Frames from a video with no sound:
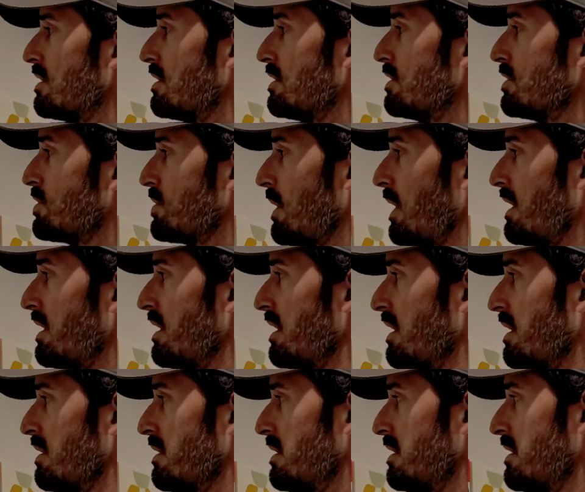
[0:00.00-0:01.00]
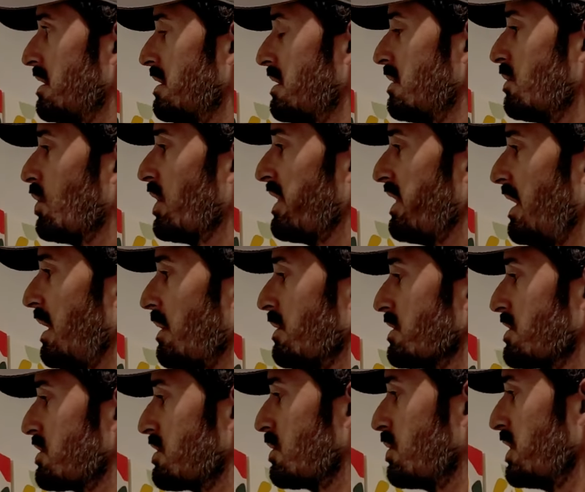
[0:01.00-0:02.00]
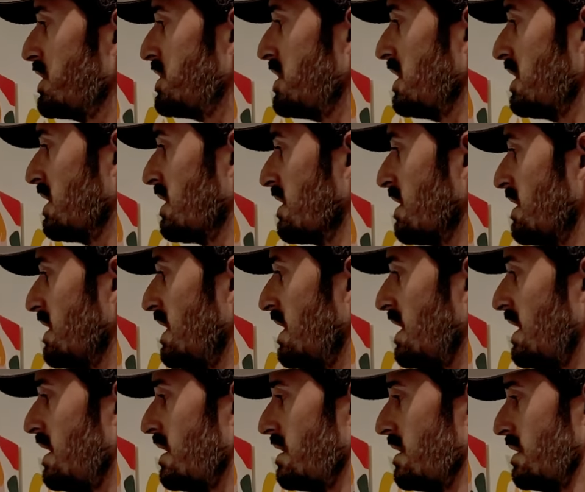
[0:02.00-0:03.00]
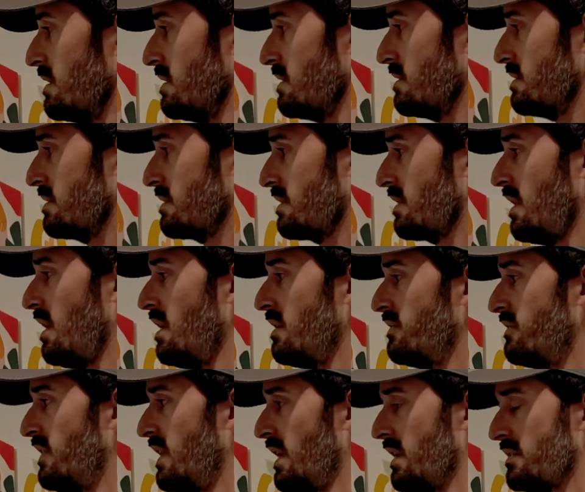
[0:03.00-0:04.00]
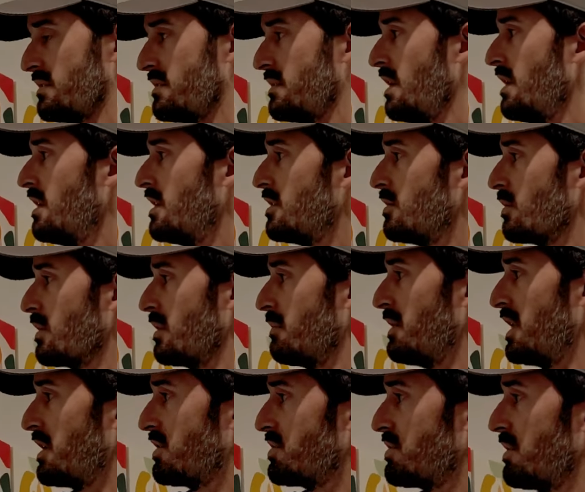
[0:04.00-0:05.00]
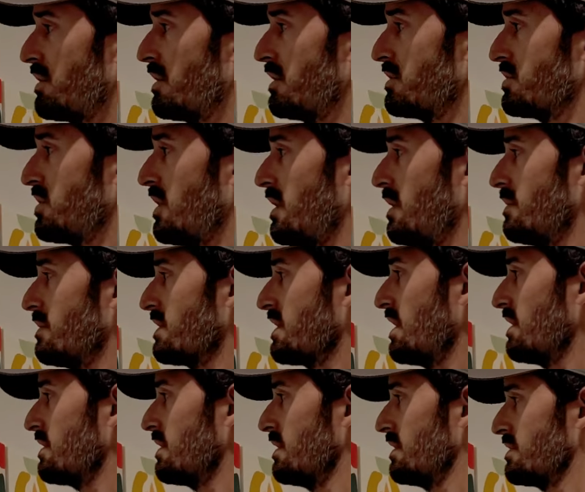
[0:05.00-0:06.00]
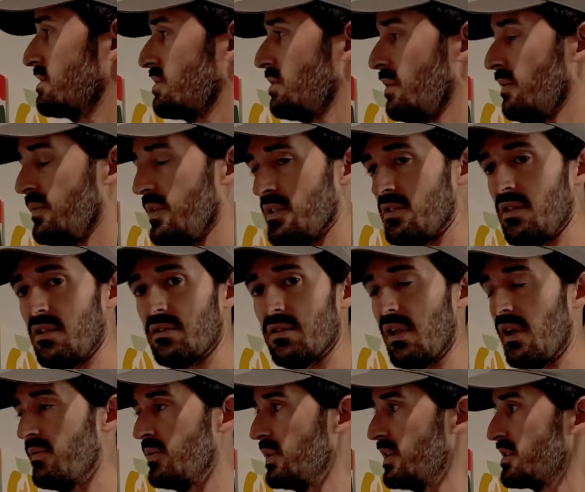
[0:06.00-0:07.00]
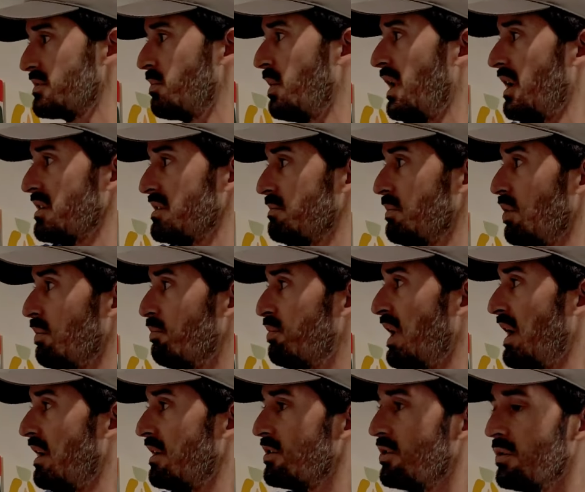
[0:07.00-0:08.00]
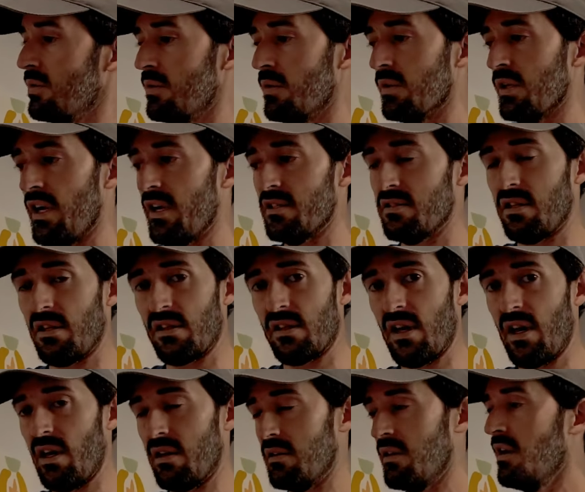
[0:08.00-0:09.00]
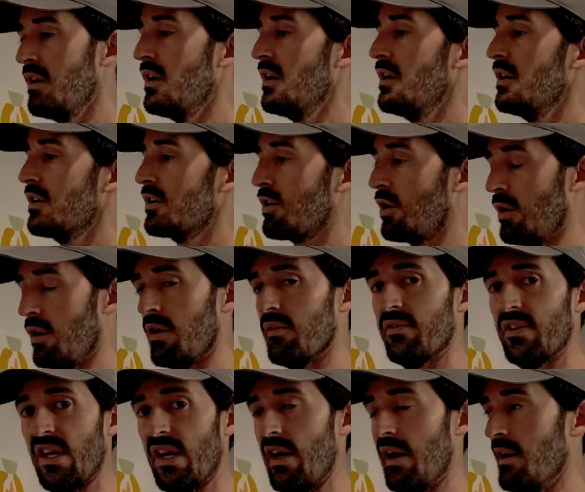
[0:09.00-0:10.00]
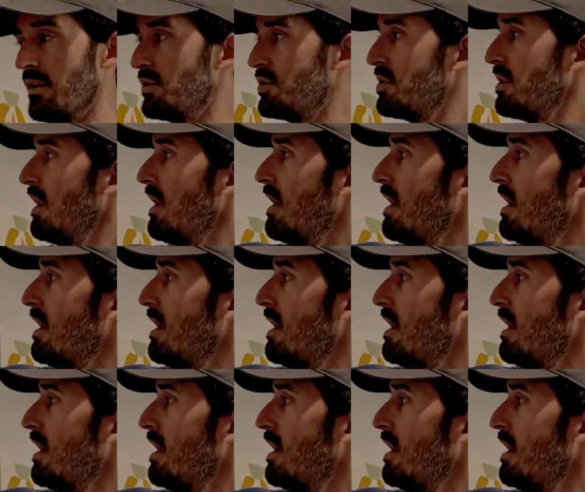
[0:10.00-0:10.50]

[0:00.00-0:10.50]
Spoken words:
You try to, without squishing in convex, you want to make sure and try and get the surface as level as possible, but utilizing that curved edge